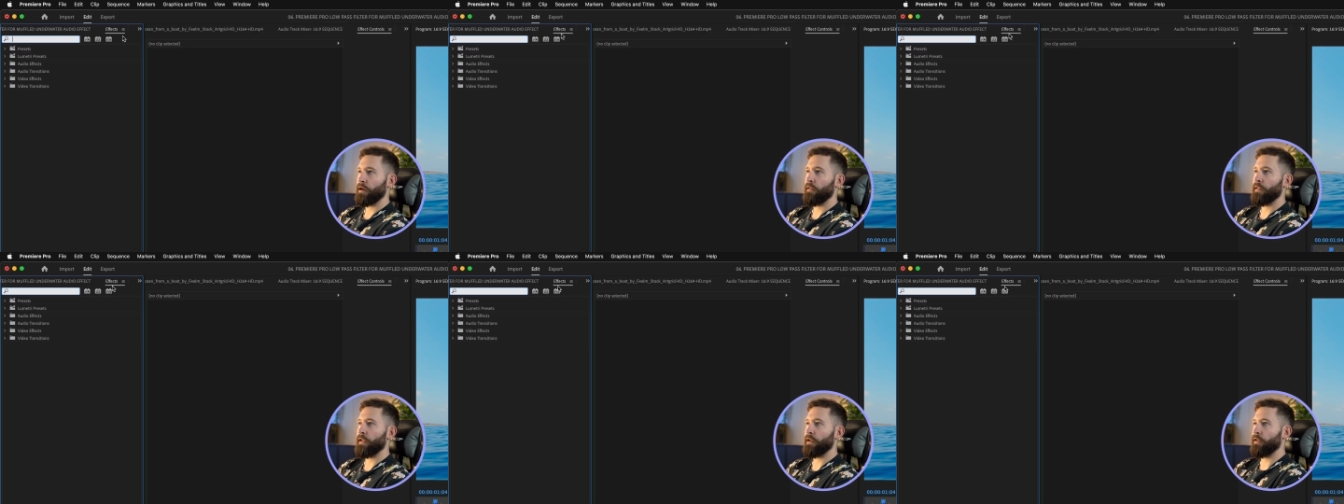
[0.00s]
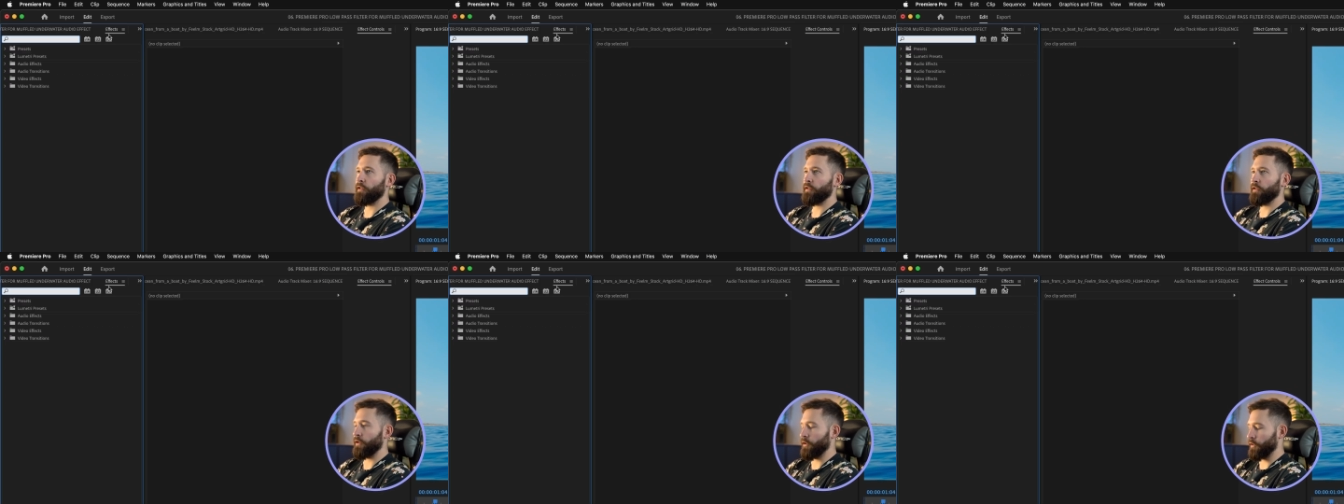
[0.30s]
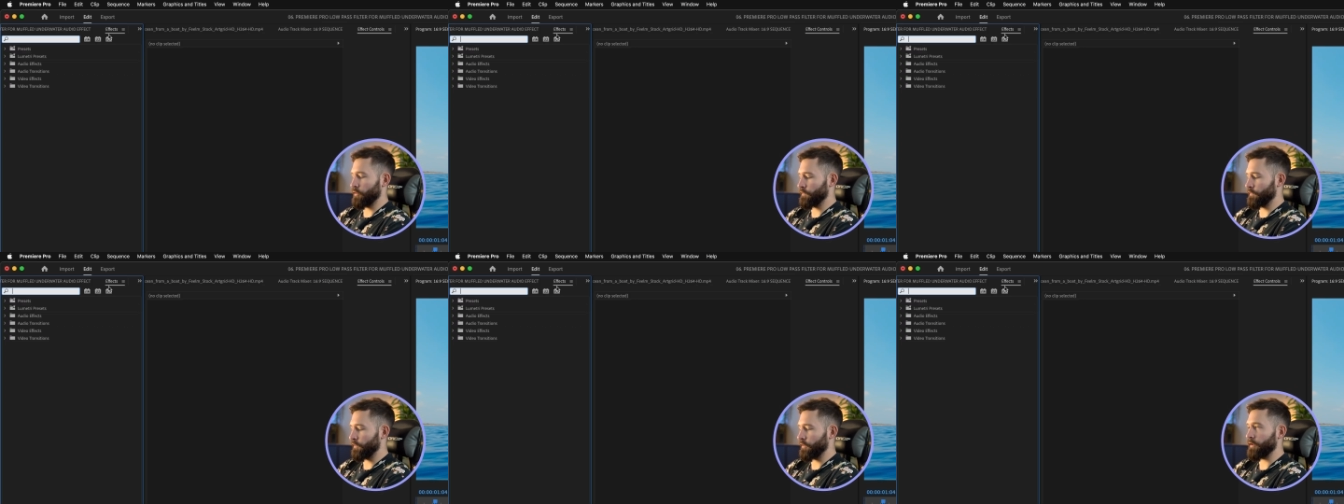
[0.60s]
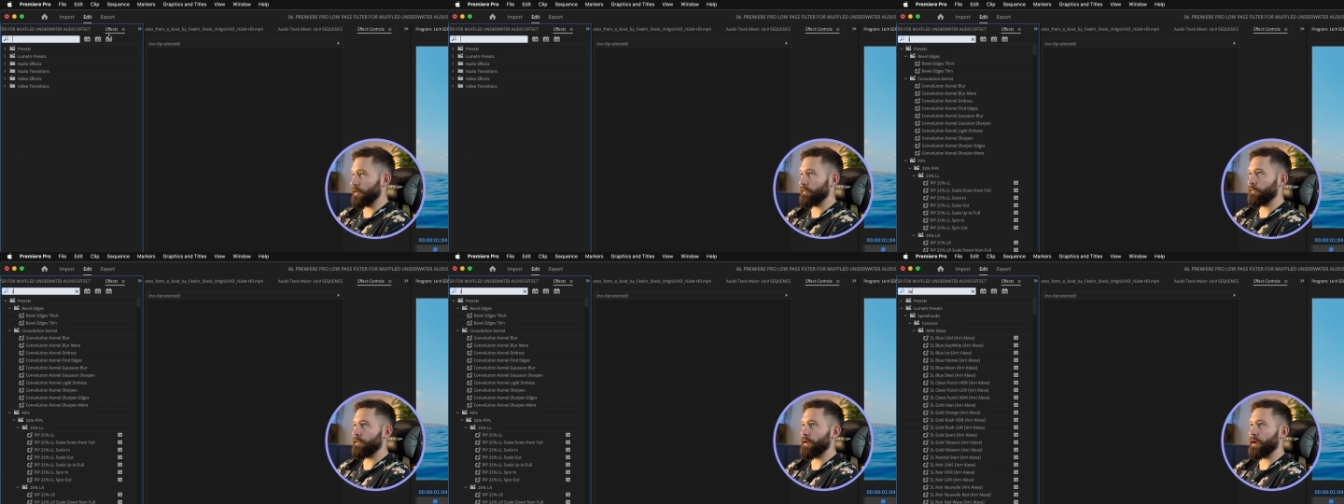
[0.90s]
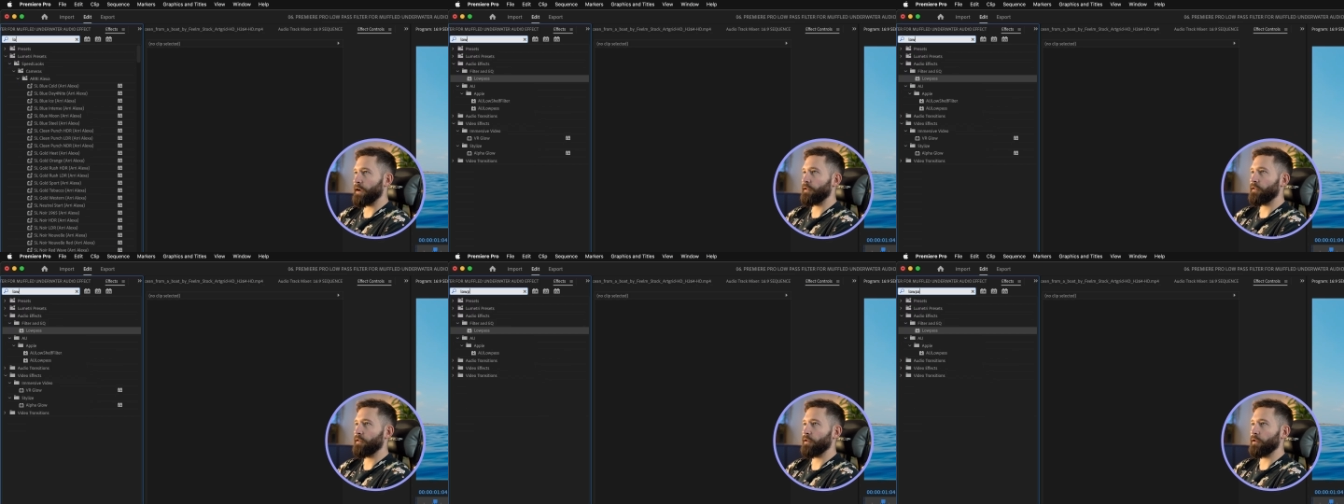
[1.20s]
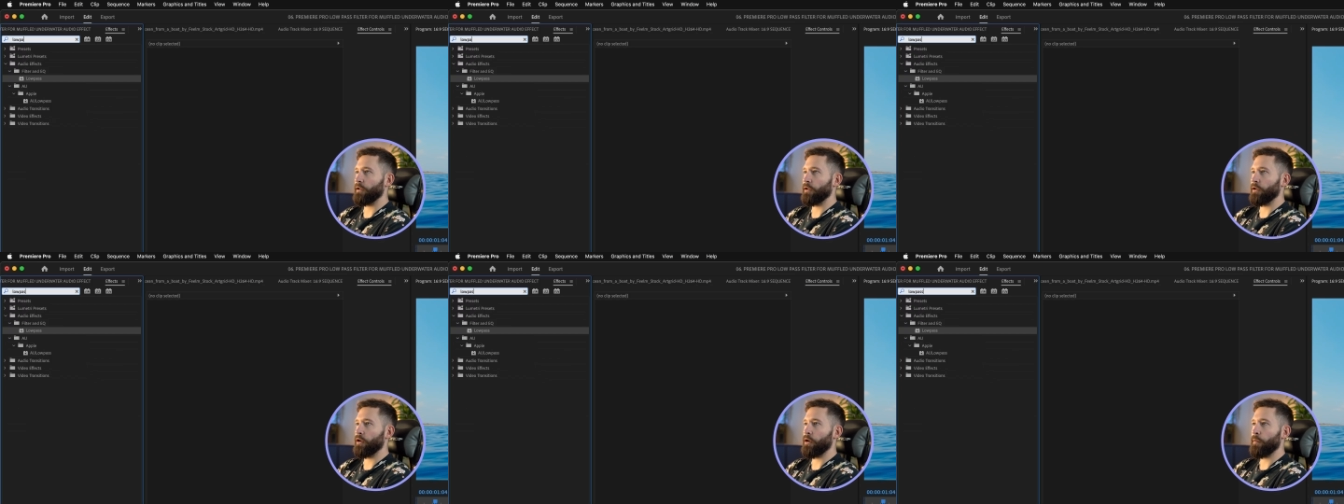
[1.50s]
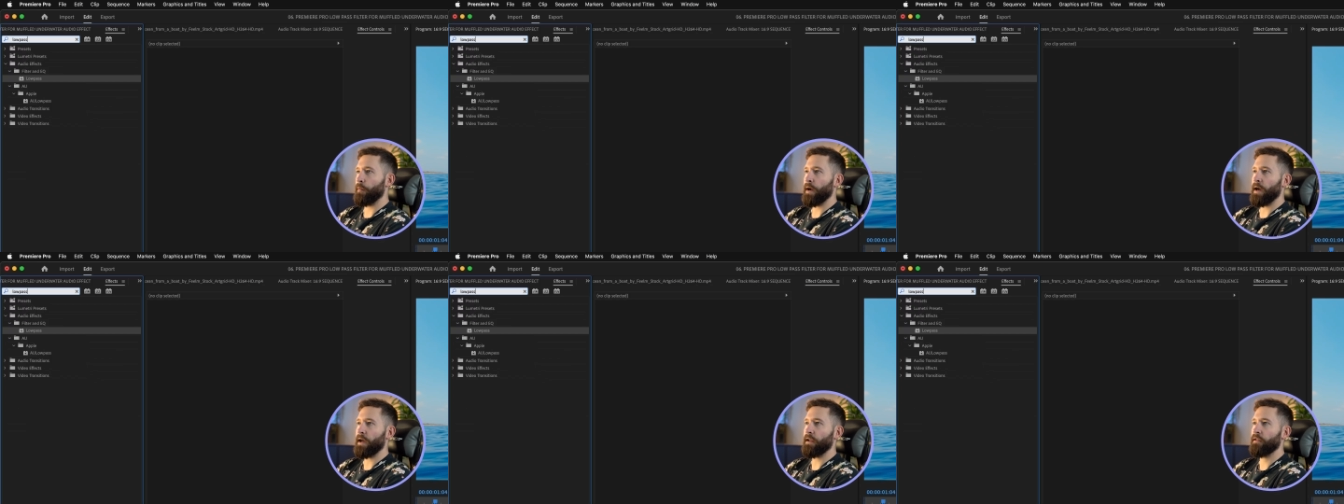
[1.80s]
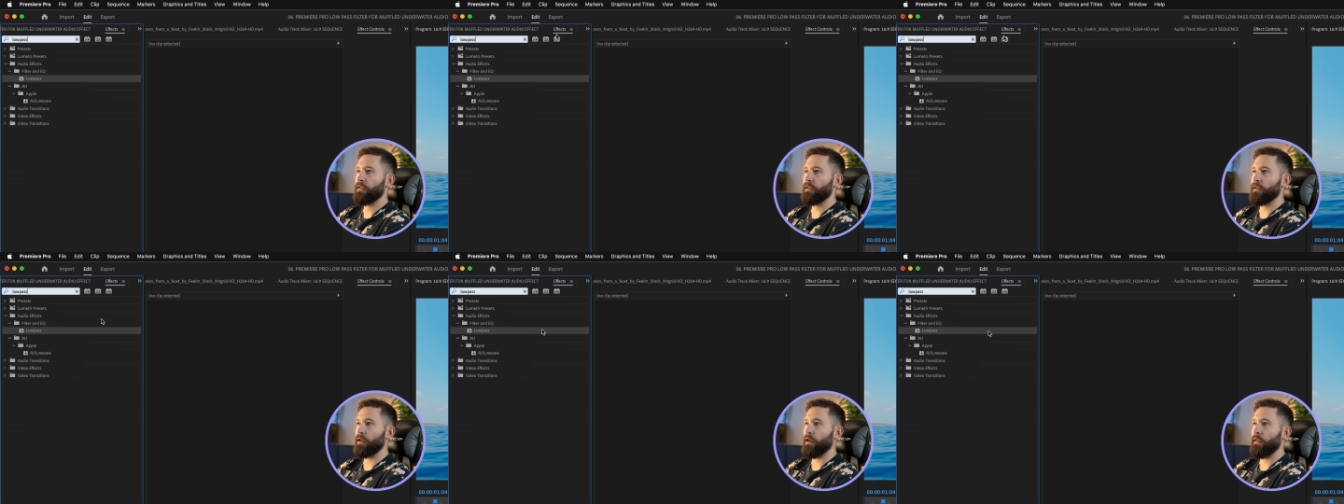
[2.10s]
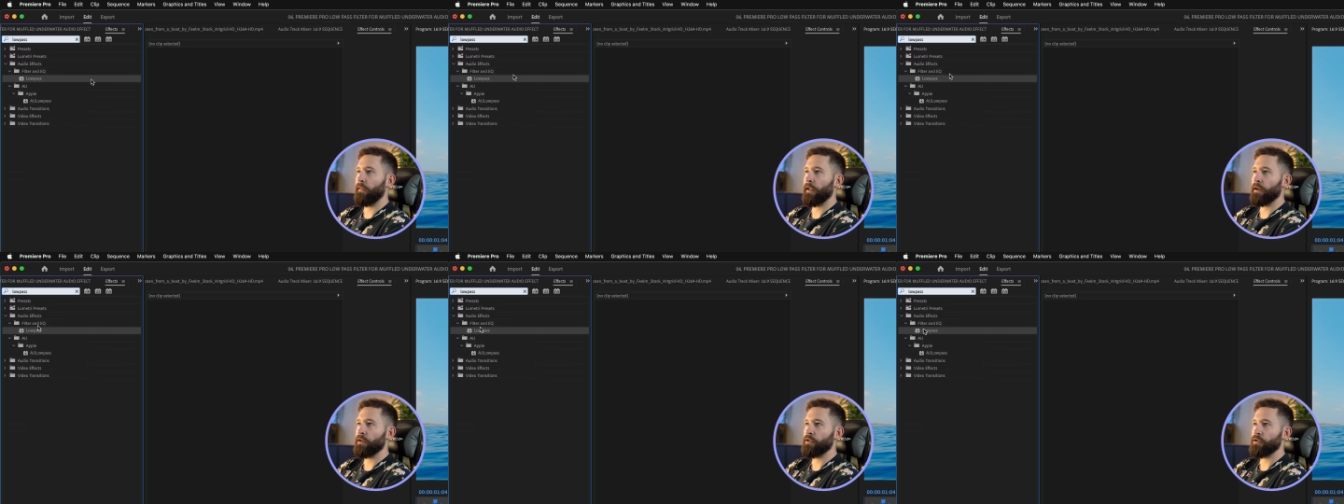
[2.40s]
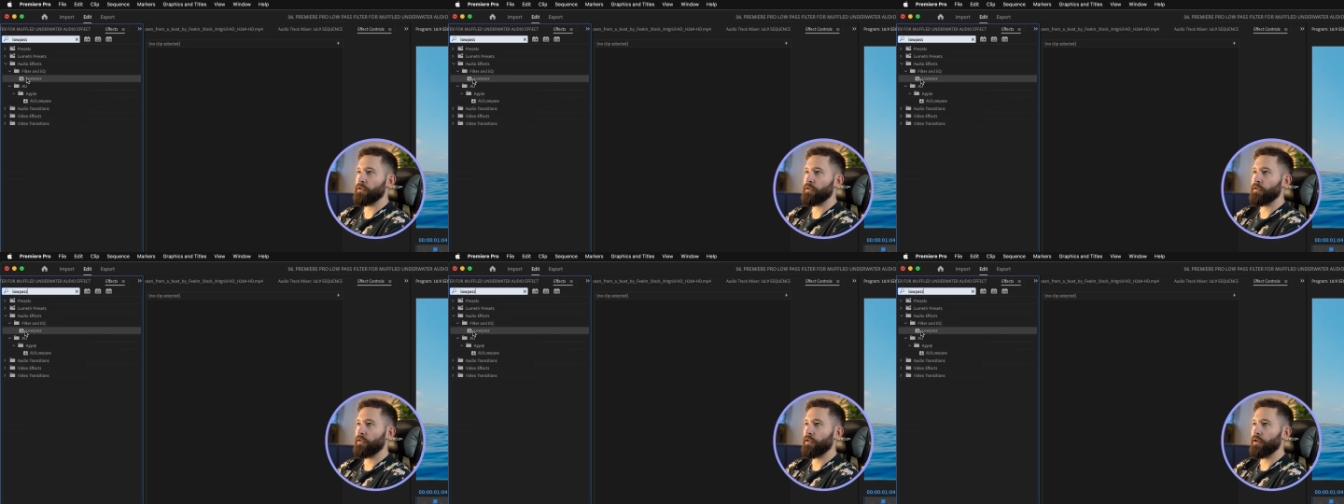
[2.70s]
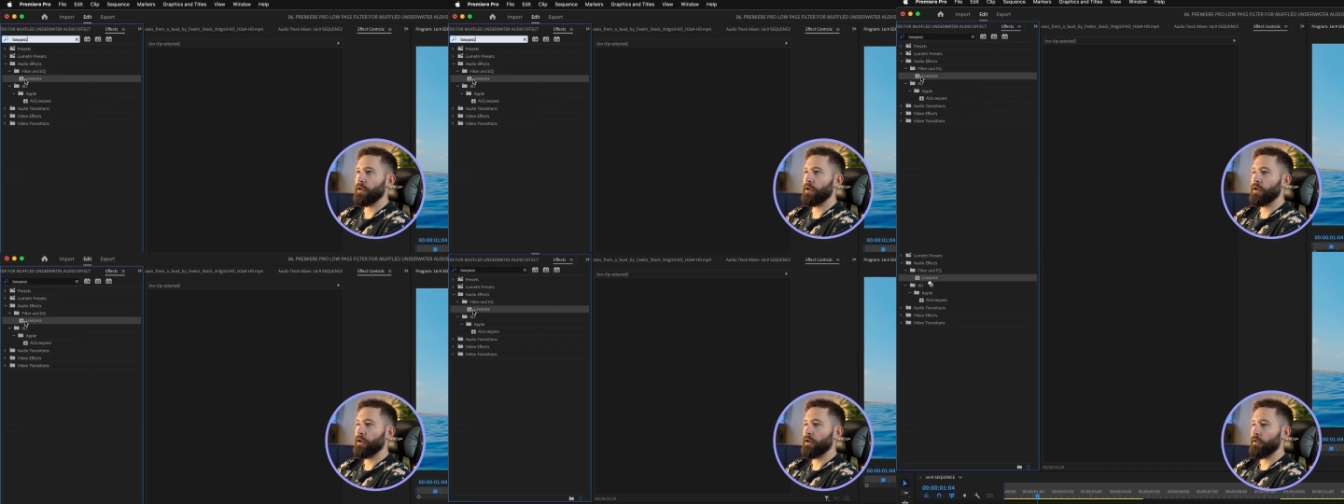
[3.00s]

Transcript: and then search for the effect low pass and then just